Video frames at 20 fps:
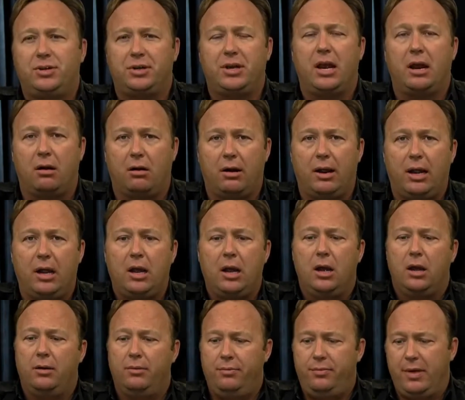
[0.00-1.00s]
scary
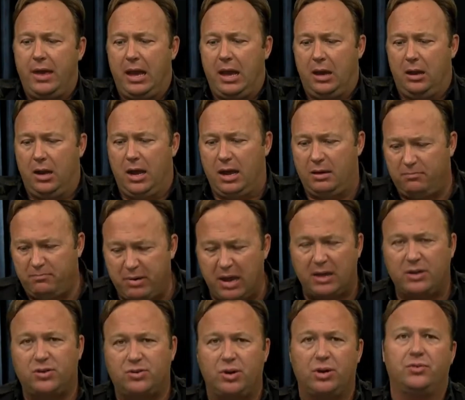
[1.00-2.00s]
than a
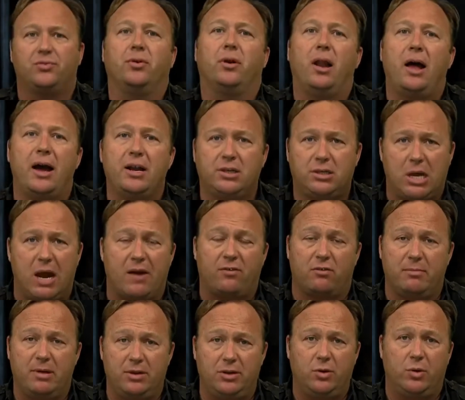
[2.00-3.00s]
big centralized
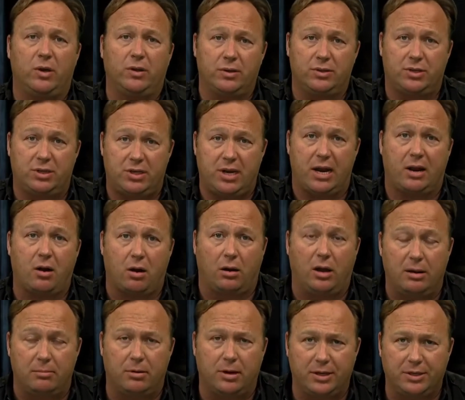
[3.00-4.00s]
government doing this to take our
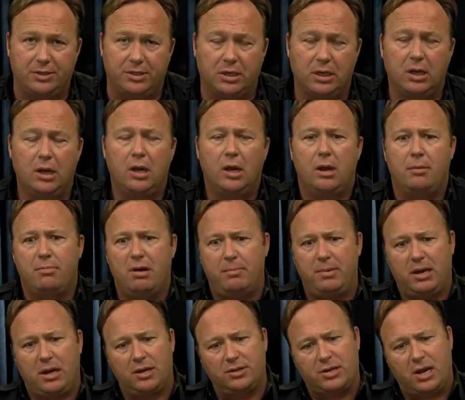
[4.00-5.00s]
liberties. But
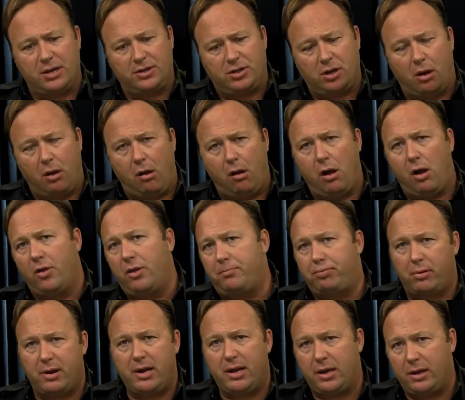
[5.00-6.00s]
because I saw all the
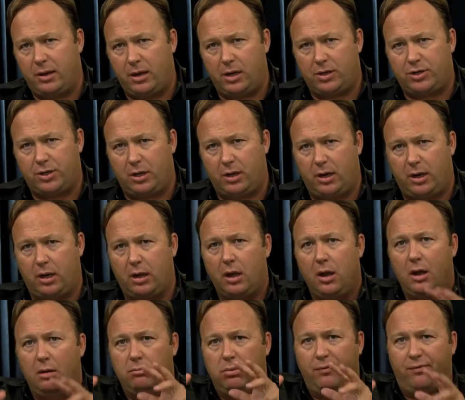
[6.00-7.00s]
preconditioning
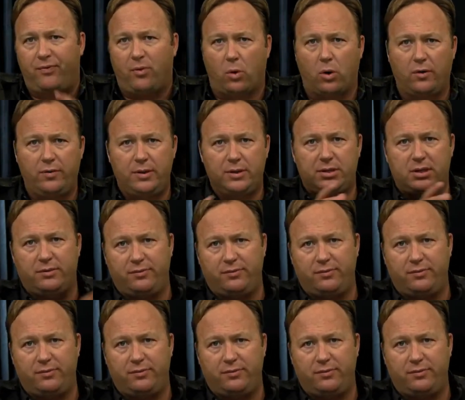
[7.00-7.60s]
before this